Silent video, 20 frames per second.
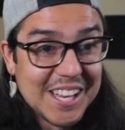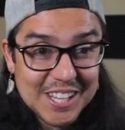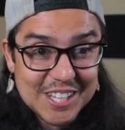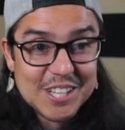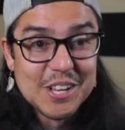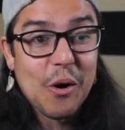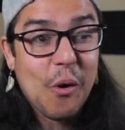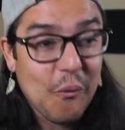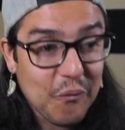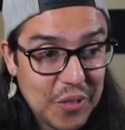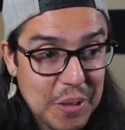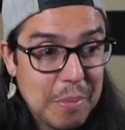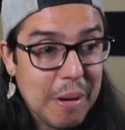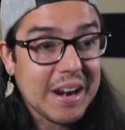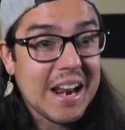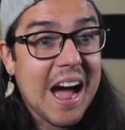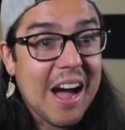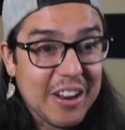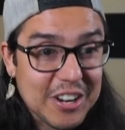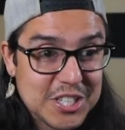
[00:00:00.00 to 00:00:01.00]
Hopefully by
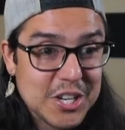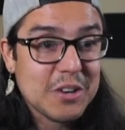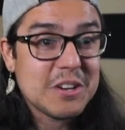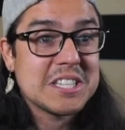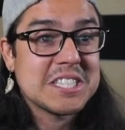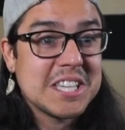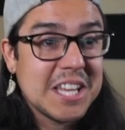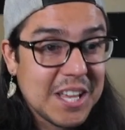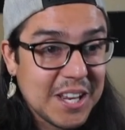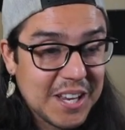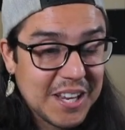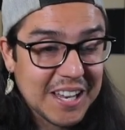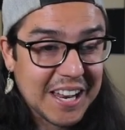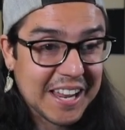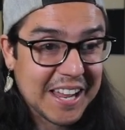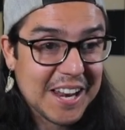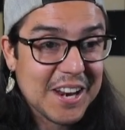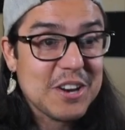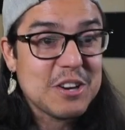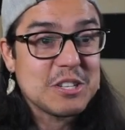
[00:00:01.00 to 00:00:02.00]
now you're starting to see and
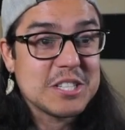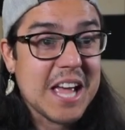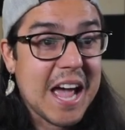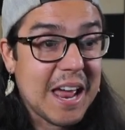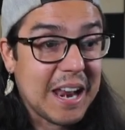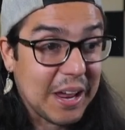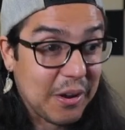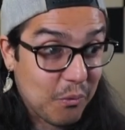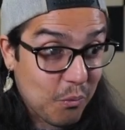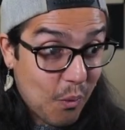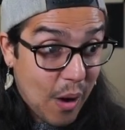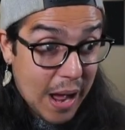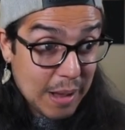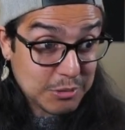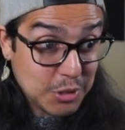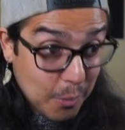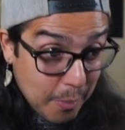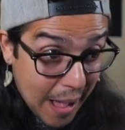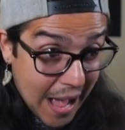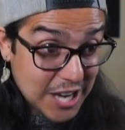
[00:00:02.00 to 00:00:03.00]
understand why I'm
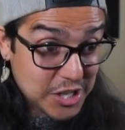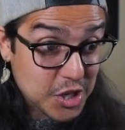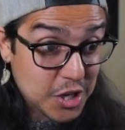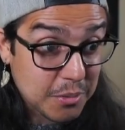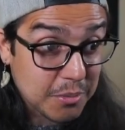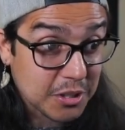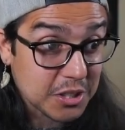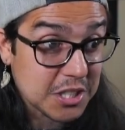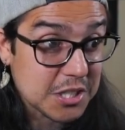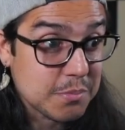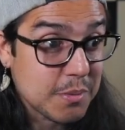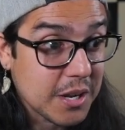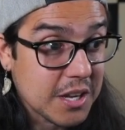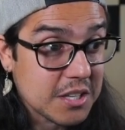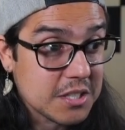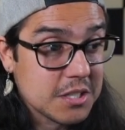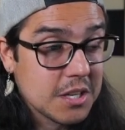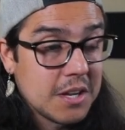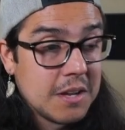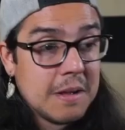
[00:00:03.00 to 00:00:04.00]
so passionate about this,
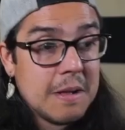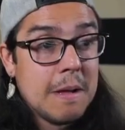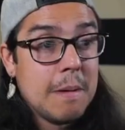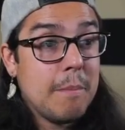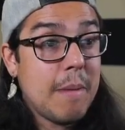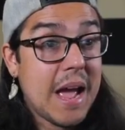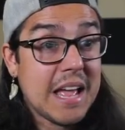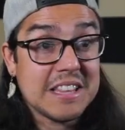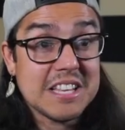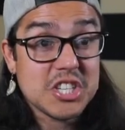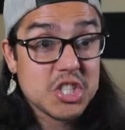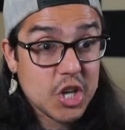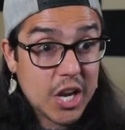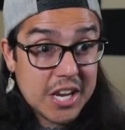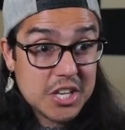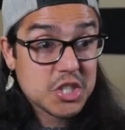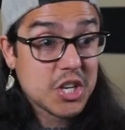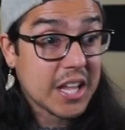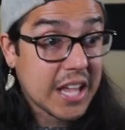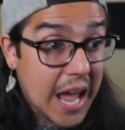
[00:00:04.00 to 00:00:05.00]
because man, this
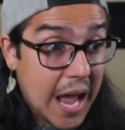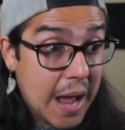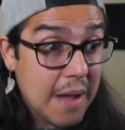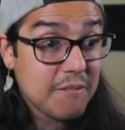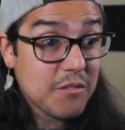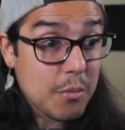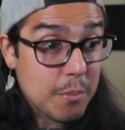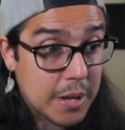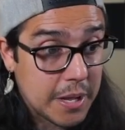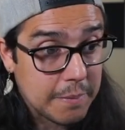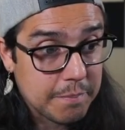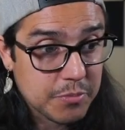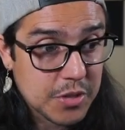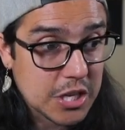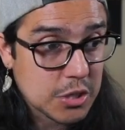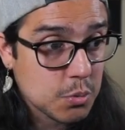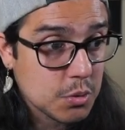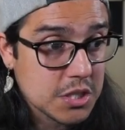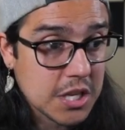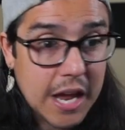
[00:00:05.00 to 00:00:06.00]
changed the game for me.
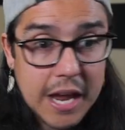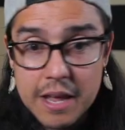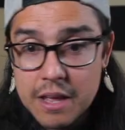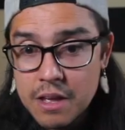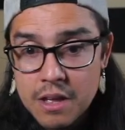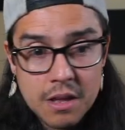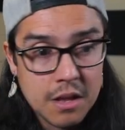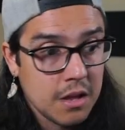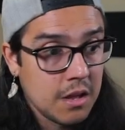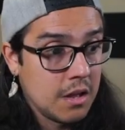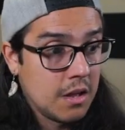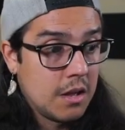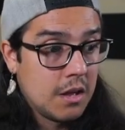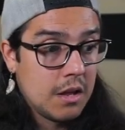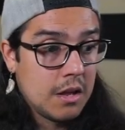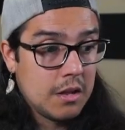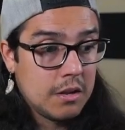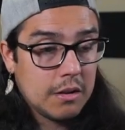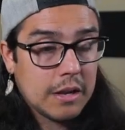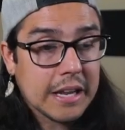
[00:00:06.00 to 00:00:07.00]
This was
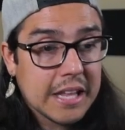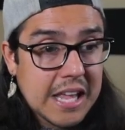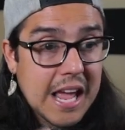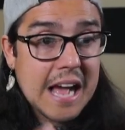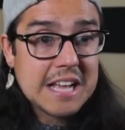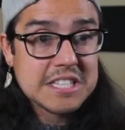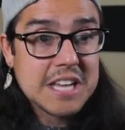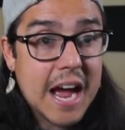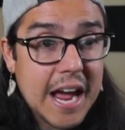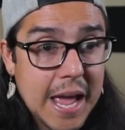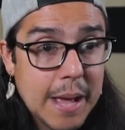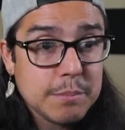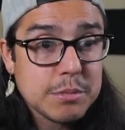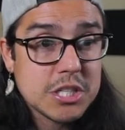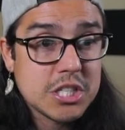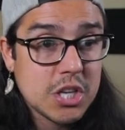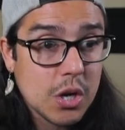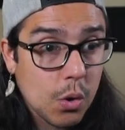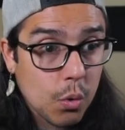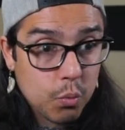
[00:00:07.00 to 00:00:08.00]
yes, I am
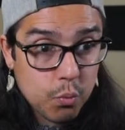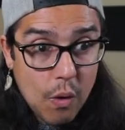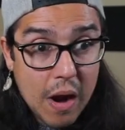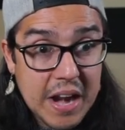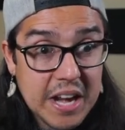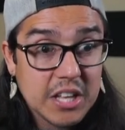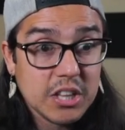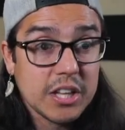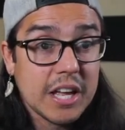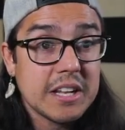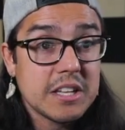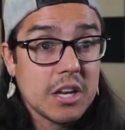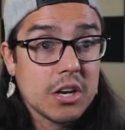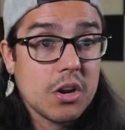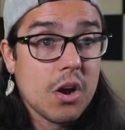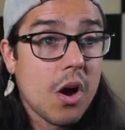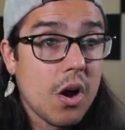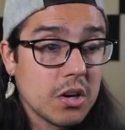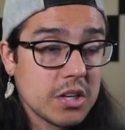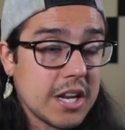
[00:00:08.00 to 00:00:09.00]
still writing LinkedIn
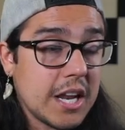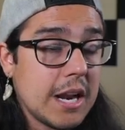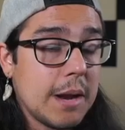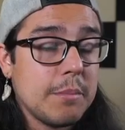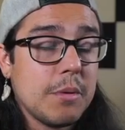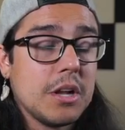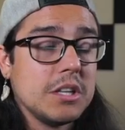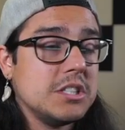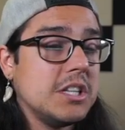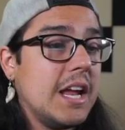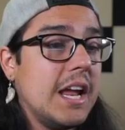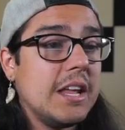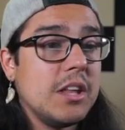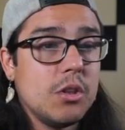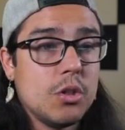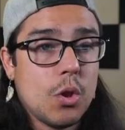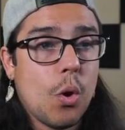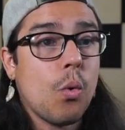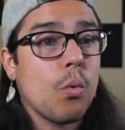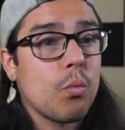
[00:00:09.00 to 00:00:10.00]
content. I'm not saying
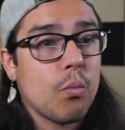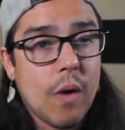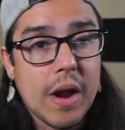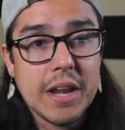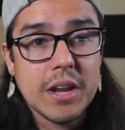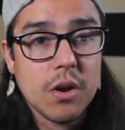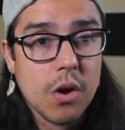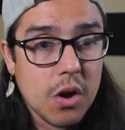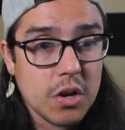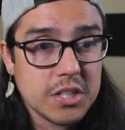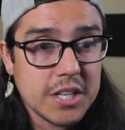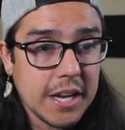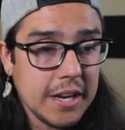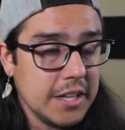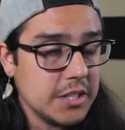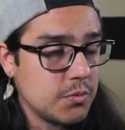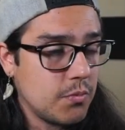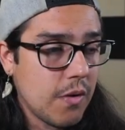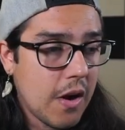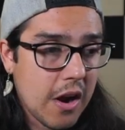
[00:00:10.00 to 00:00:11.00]
don't write content.
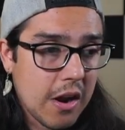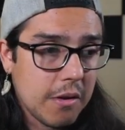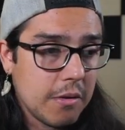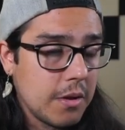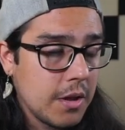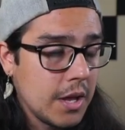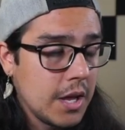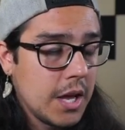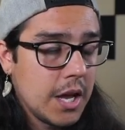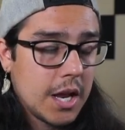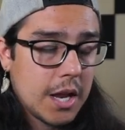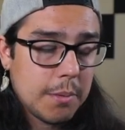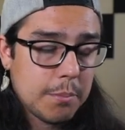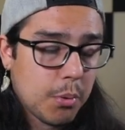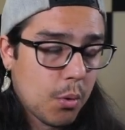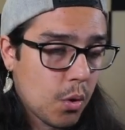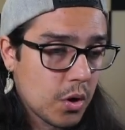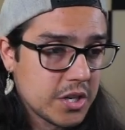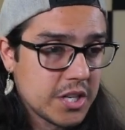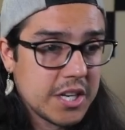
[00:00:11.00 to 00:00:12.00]
It's very
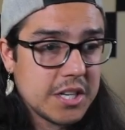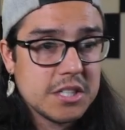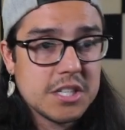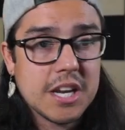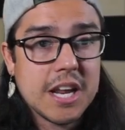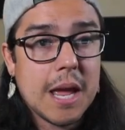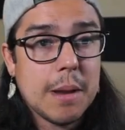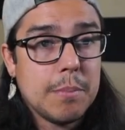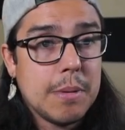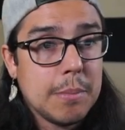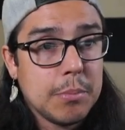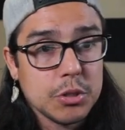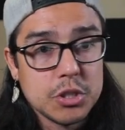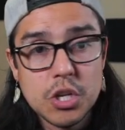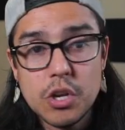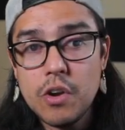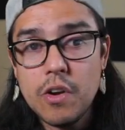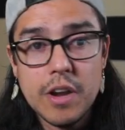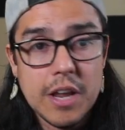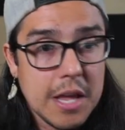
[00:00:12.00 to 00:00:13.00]
important to get people to
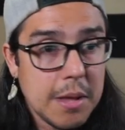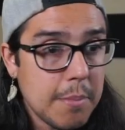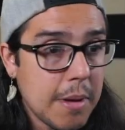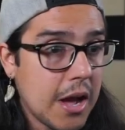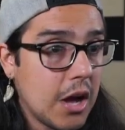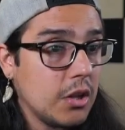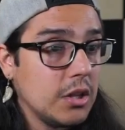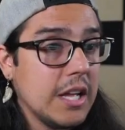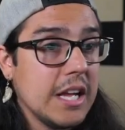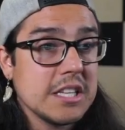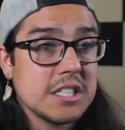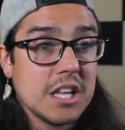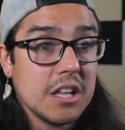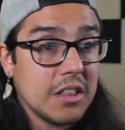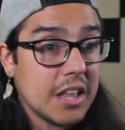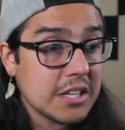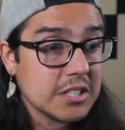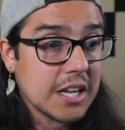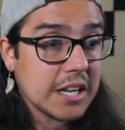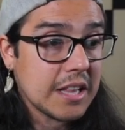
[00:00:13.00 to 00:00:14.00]
your email list and
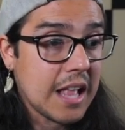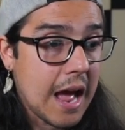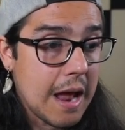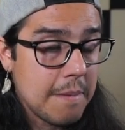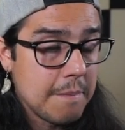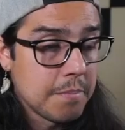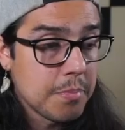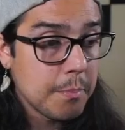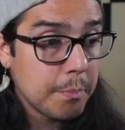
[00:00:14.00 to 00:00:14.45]
things like that.